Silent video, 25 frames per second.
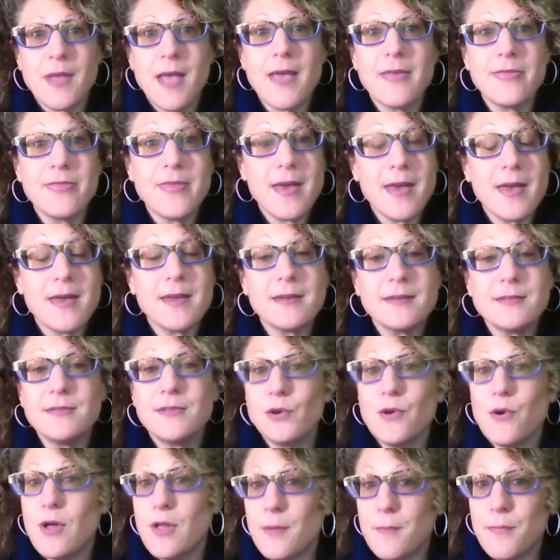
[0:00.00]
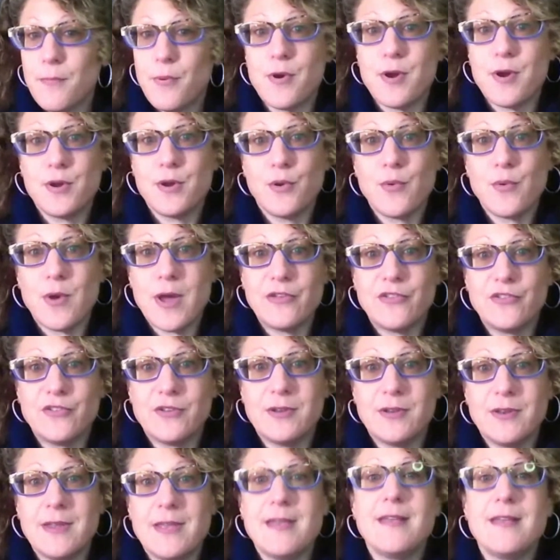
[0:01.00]
And then the all-important
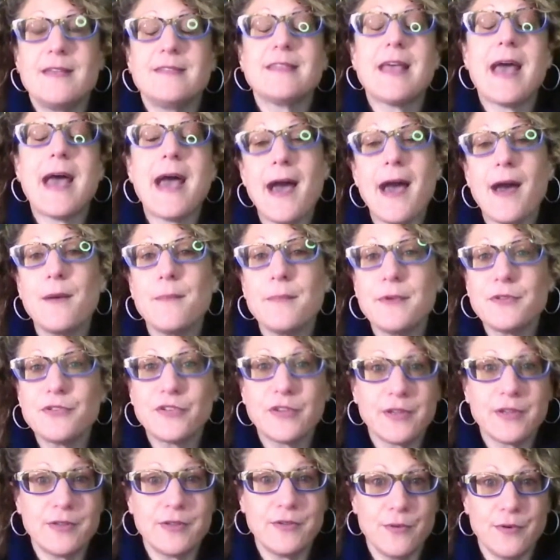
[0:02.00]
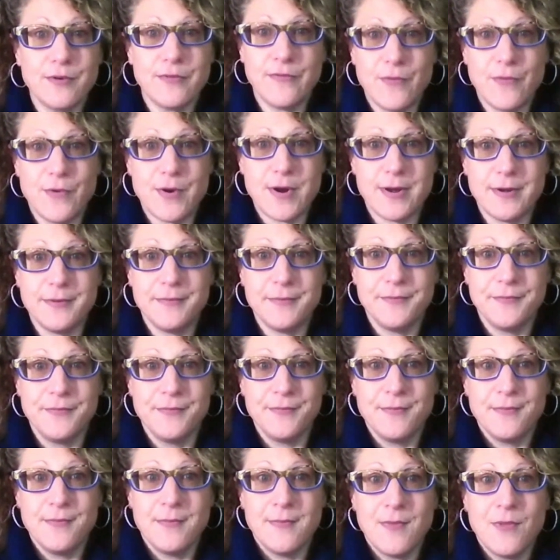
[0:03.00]
question is, how much can you afford?
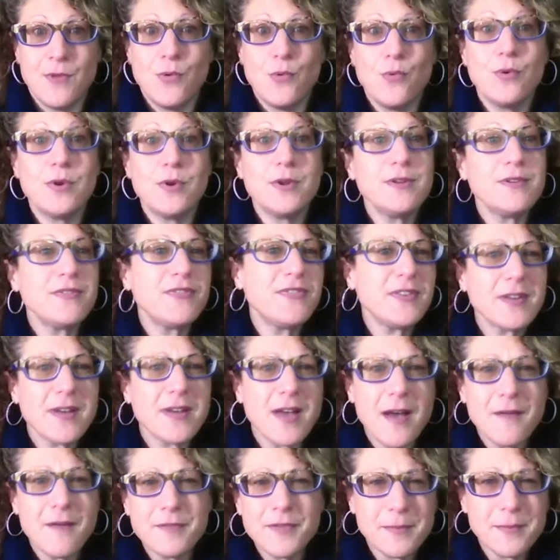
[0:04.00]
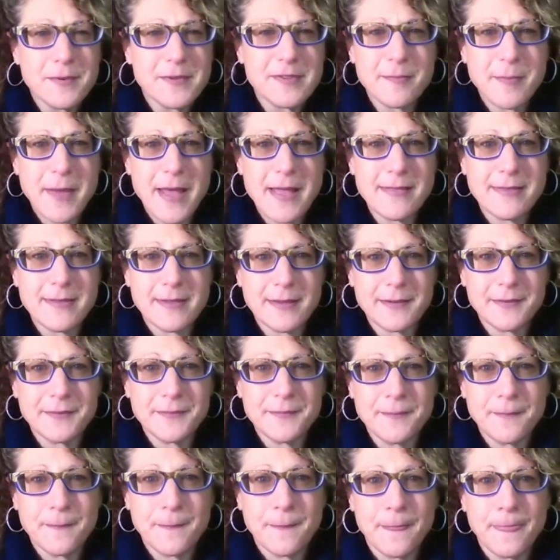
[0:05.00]
What do you feel comfortable spending?
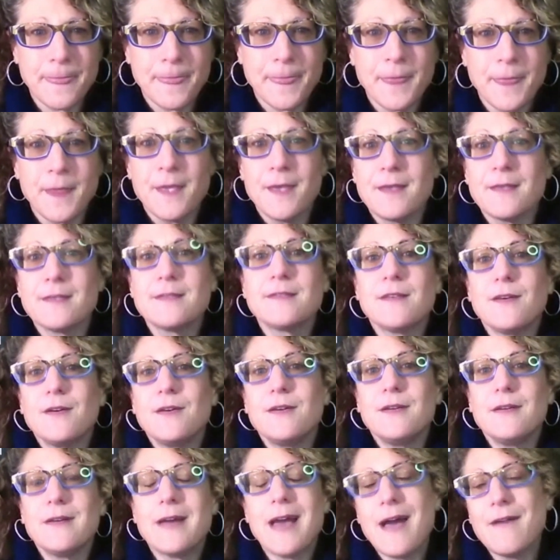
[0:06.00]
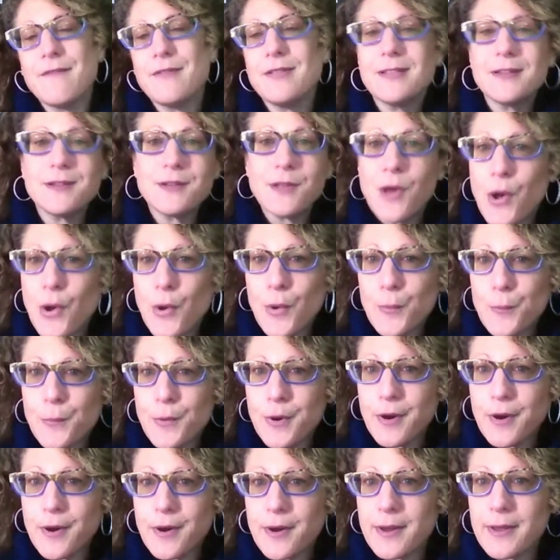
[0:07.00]
So you have a little
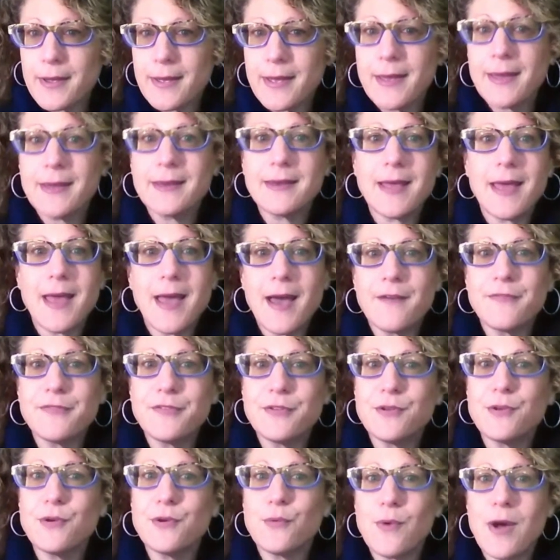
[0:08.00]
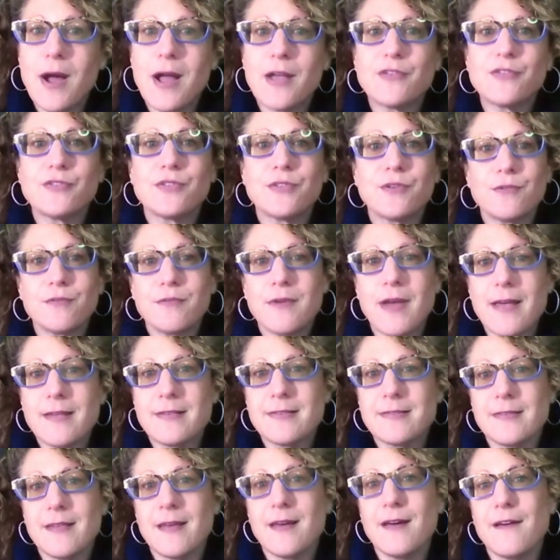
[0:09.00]
homework, and after you watch the
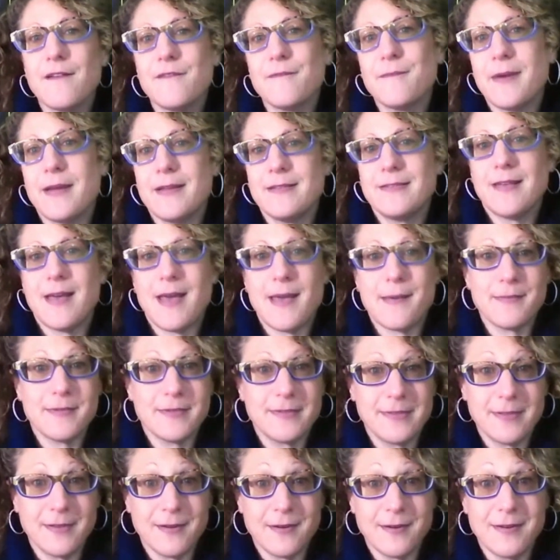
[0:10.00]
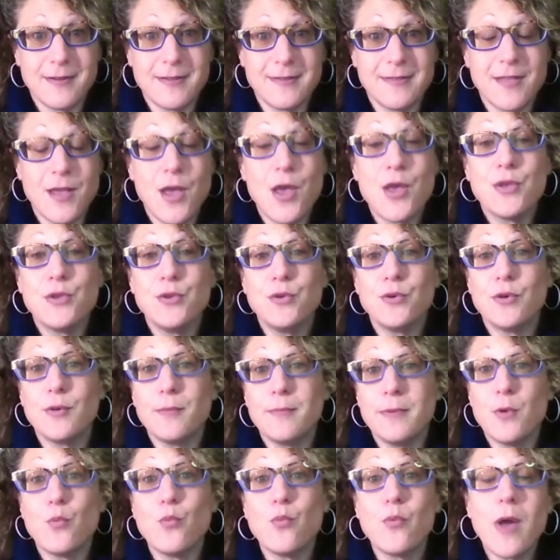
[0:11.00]
rest of my diamond series,
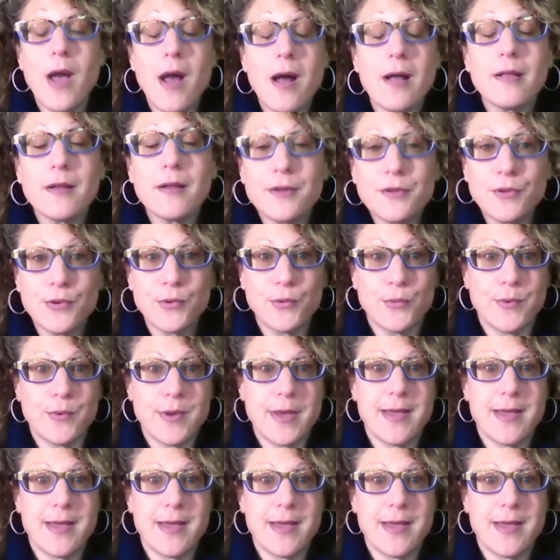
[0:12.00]
you'll be well on your